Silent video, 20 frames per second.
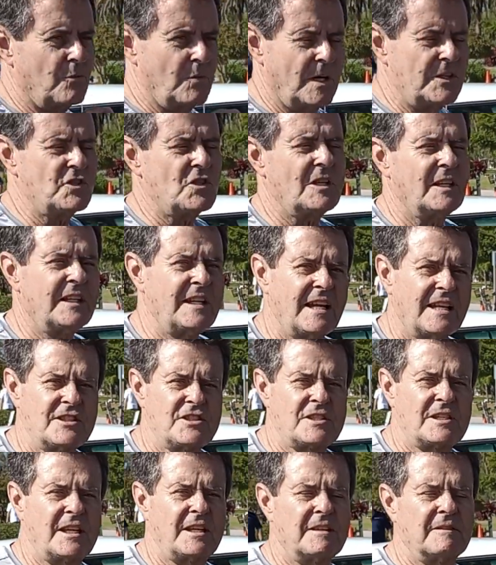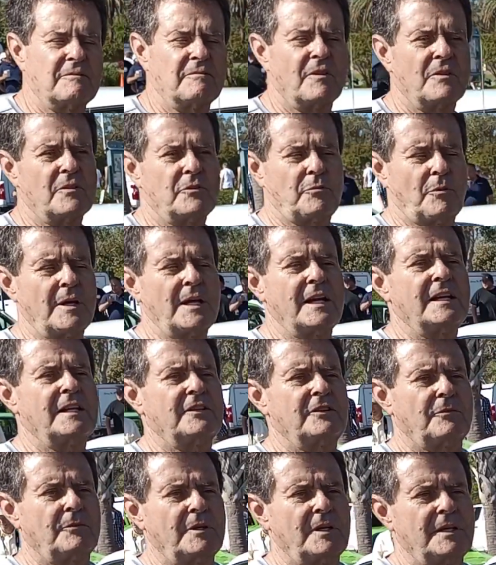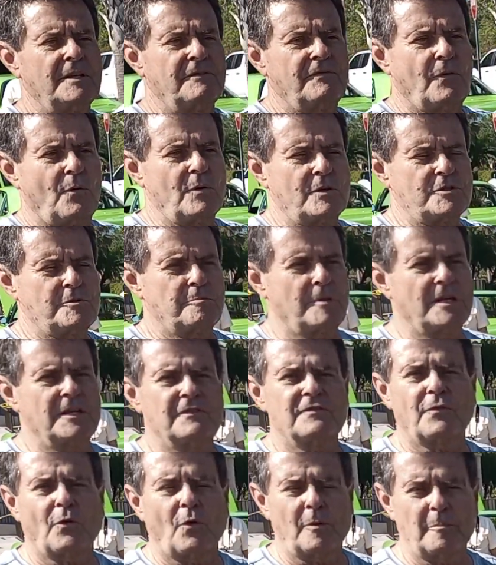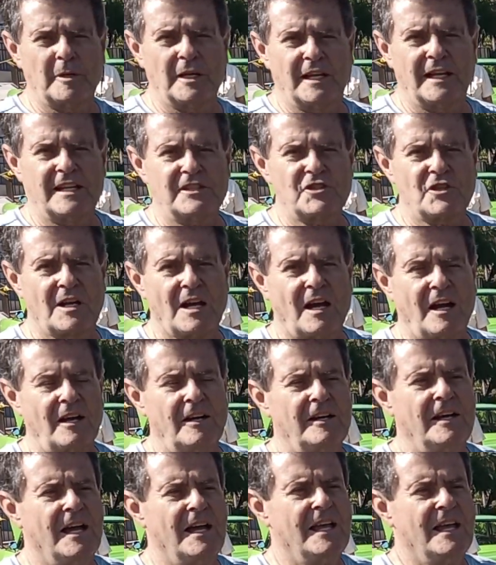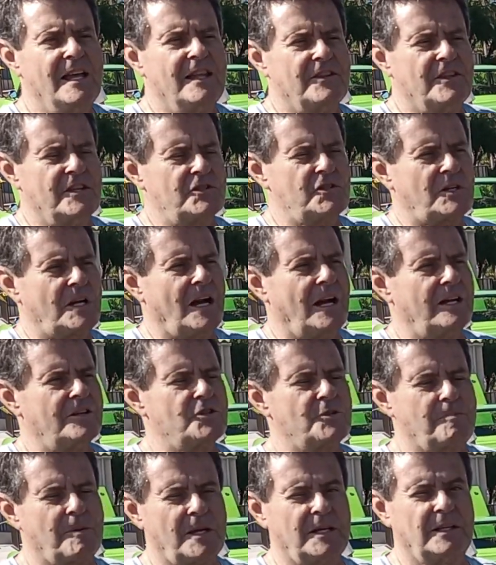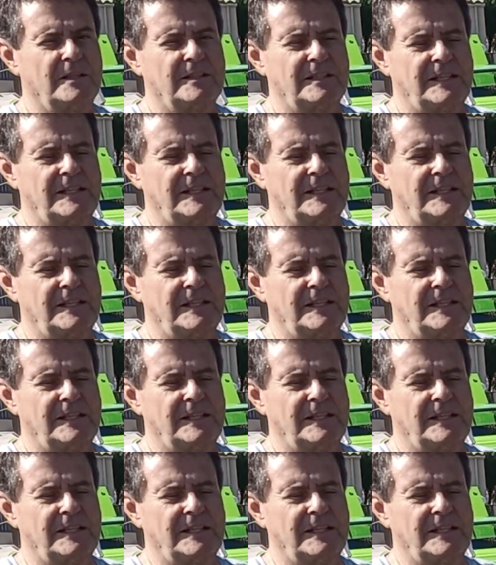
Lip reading: Originally, it's a 383 four-speed Formula S car. This car spent,